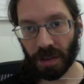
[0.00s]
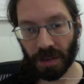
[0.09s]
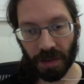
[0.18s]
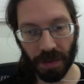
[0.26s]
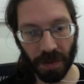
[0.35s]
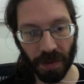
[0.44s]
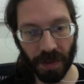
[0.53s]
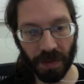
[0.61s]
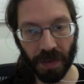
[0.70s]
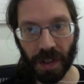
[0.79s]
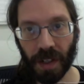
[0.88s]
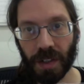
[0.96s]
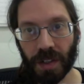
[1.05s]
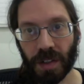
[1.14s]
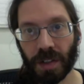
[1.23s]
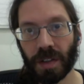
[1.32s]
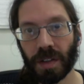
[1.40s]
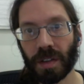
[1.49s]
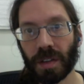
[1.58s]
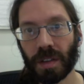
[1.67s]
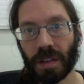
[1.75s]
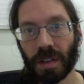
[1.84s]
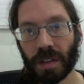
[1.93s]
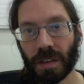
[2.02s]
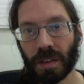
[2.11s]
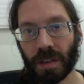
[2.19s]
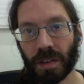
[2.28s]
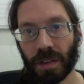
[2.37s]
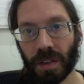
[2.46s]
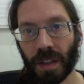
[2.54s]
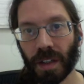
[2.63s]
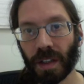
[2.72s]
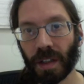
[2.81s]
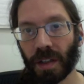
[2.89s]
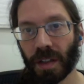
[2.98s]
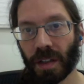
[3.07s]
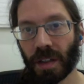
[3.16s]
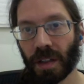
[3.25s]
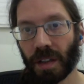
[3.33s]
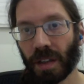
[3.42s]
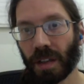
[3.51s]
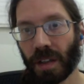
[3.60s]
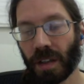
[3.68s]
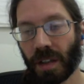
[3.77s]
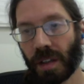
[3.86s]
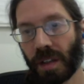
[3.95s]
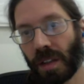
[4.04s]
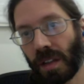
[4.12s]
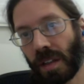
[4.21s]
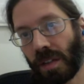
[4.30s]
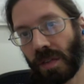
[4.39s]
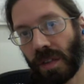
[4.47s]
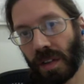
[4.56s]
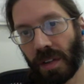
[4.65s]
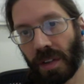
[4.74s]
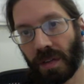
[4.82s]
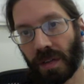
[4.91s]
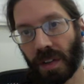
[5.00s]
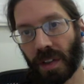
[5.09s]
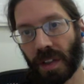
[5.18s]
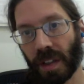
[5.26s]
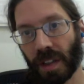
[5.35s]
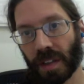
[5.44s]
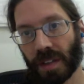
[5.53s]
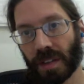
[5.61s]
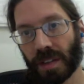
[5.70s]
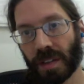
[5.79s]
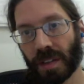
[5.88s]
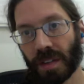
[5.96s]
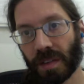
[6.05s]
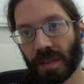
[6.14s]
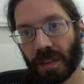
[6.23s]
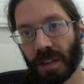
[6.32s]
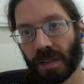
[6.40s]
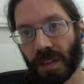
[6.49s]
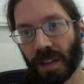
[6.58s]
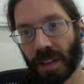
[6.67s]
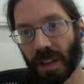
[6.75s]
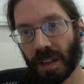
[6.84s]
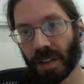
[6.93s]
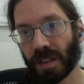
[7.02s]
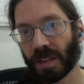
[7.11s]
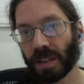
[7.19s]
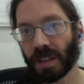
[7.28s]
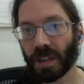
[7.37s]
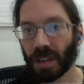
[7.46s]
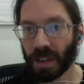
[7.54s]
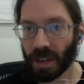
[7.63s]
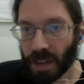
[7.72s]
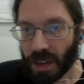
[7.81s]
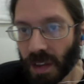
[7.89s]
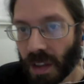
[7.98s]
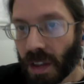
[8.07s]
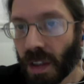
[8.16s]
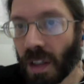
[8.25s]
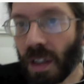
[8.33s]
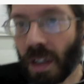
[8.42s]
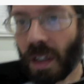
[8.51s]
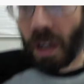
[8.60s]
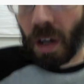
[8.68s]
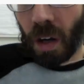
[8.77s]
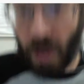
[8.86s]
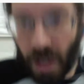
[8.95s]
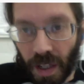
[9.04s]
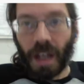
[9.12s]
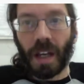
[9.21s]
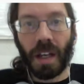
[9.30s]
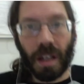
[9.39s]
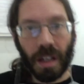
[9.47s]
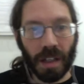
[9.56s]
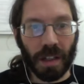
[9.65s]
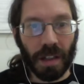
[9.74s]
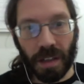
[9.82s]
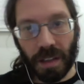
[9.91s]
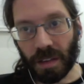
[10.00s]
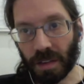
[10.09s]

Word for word: do a refresh, take a look. Very, very nice. Very, very nice. Okay, uh,